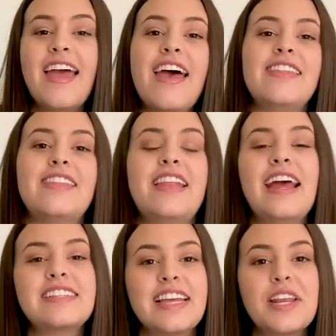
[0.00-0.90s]
And then the
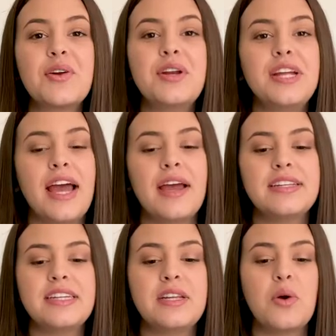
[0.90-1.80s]
next category I
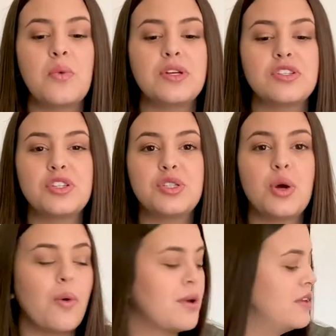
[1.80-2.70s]
did was
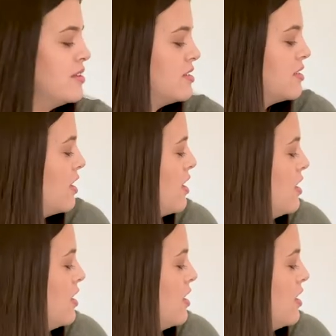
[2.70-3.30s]
toys.